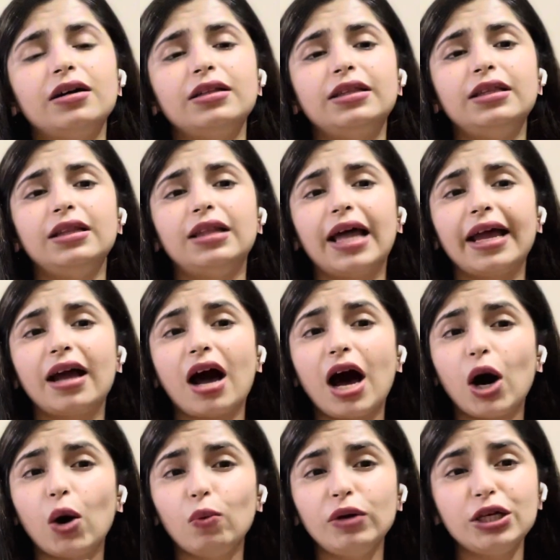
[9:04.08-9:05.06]
like
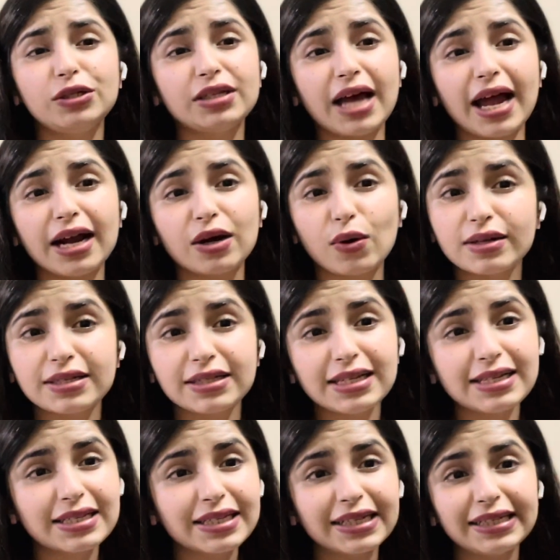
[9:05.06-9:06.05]
how will you diagnose
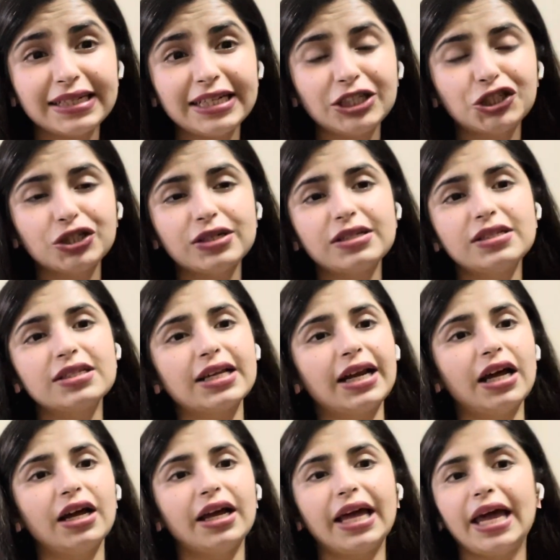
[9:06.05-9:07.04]
these conditions,
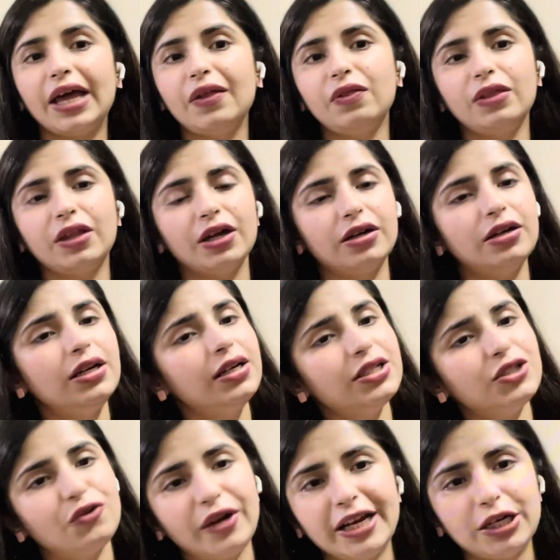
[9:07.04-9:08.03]
and again their
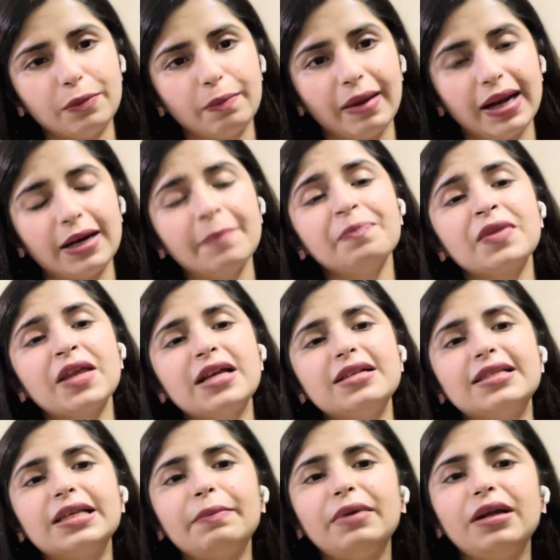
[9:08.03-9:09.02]
treatment.
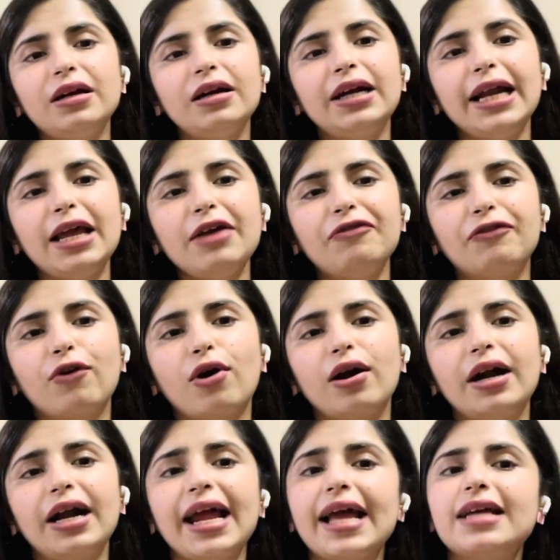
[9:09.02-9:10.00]
Similarly
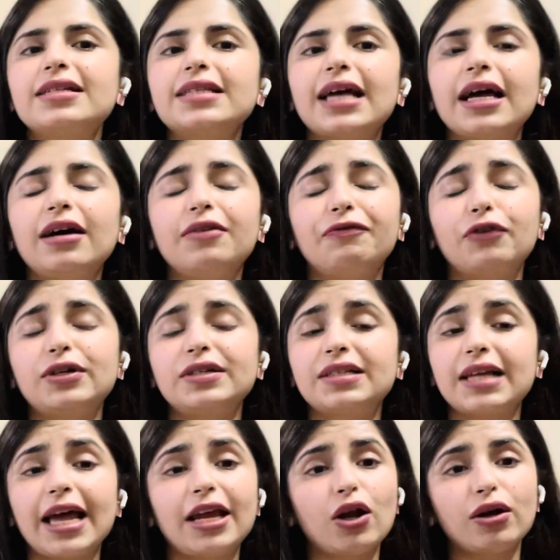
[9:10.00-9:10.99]
for
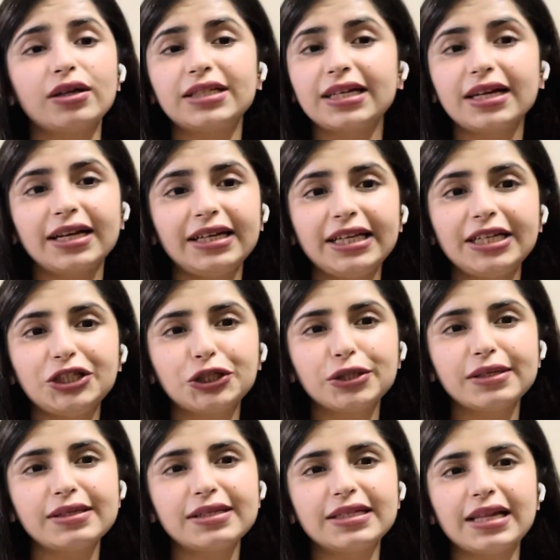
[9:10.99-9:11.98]
cyanotic
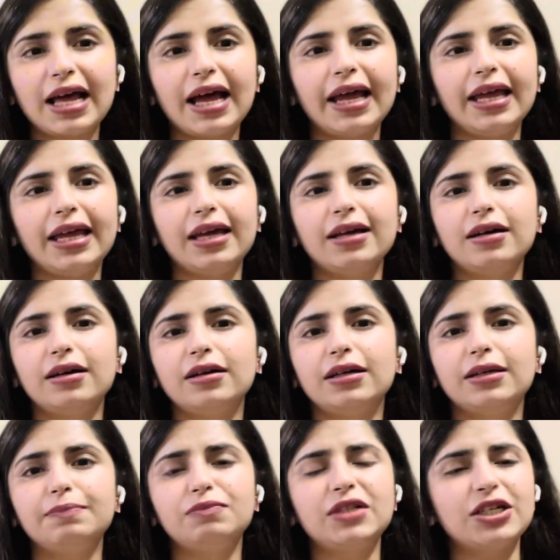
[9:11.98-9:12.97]
conditions, like
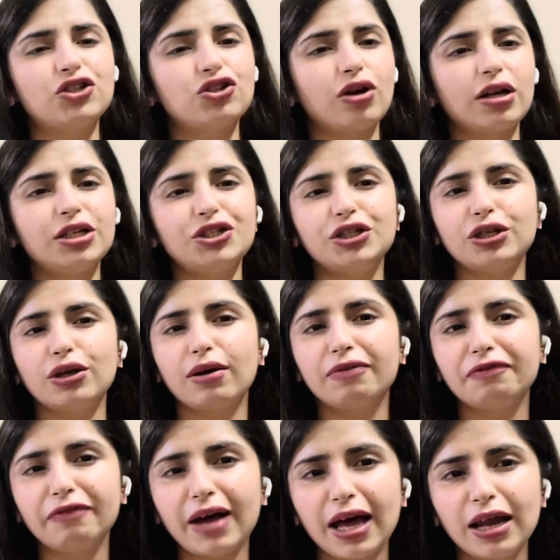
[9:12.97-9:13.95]
tetralogy
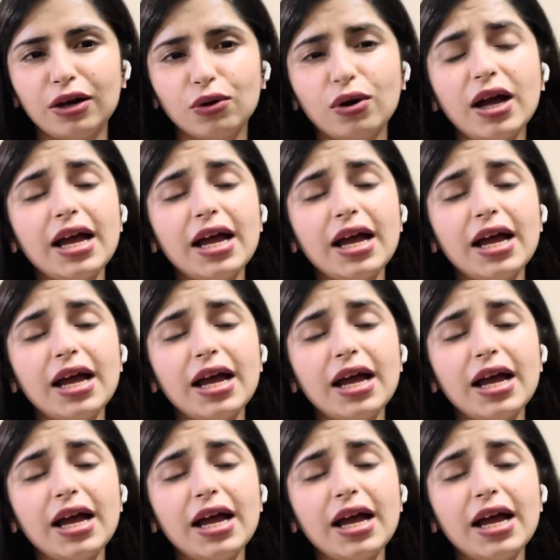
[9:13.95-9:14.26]
of Fallot.